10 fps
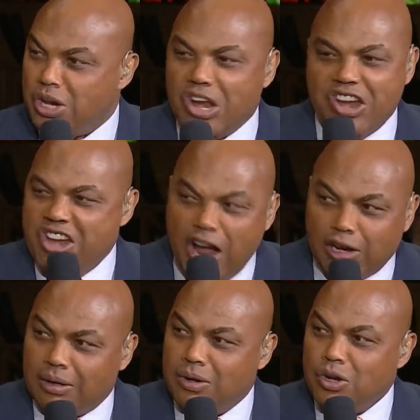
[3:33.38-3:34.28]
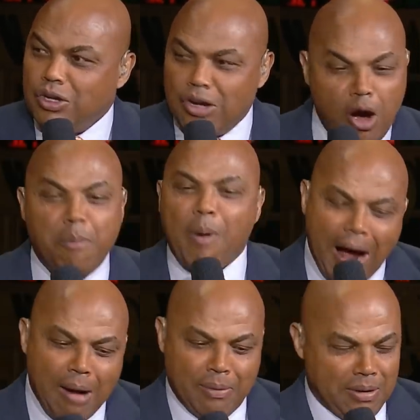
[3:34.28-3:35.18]
No problem. No
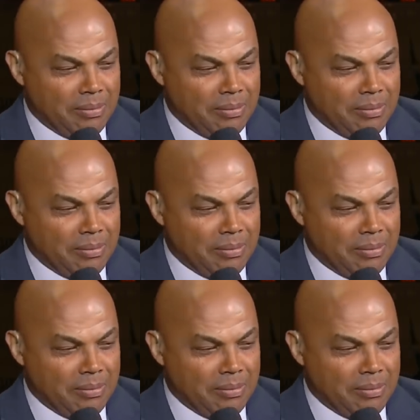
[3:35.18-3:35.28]
problem.